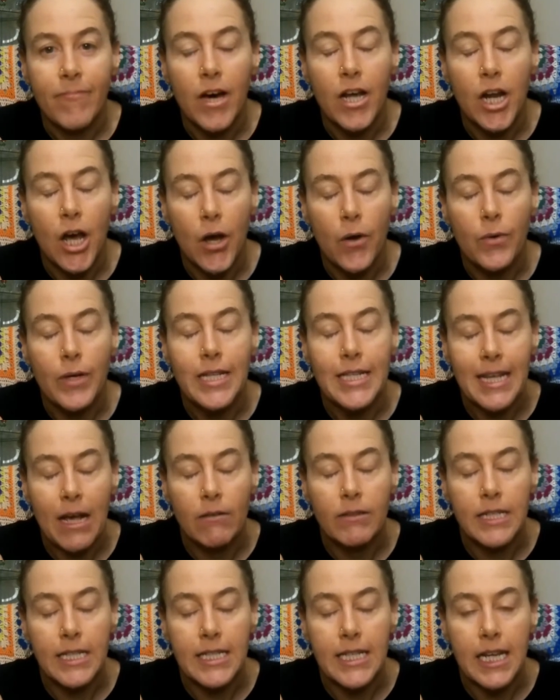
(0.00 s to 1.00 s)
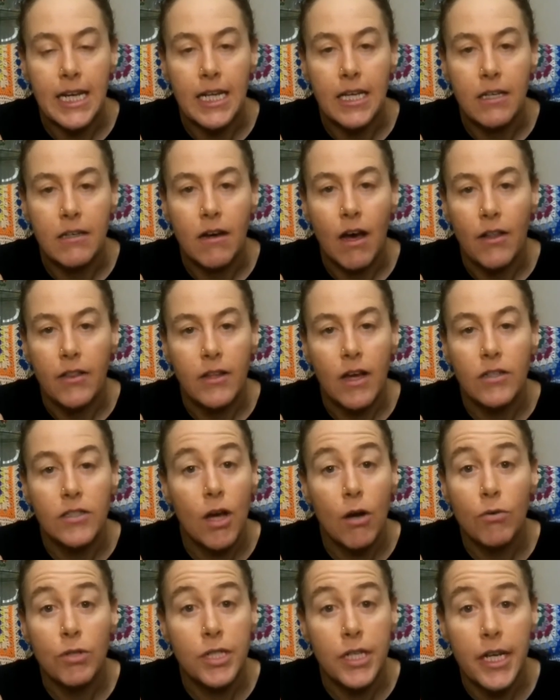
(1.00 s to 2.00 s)
I know, it sounded silly. I
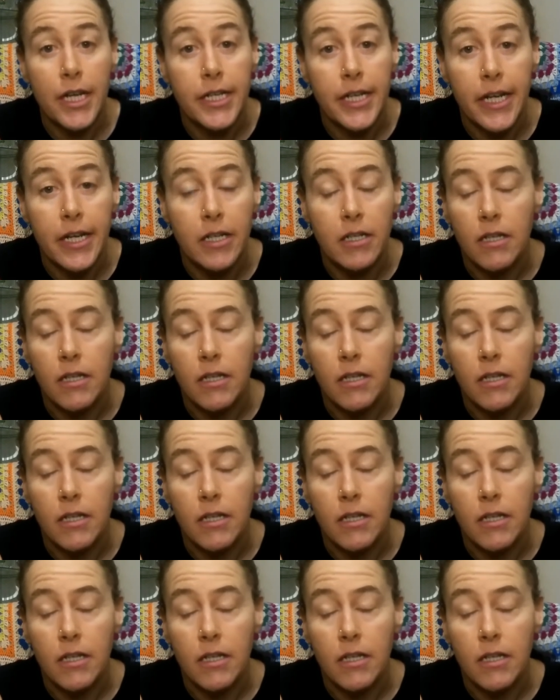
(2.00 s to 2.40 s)
told you.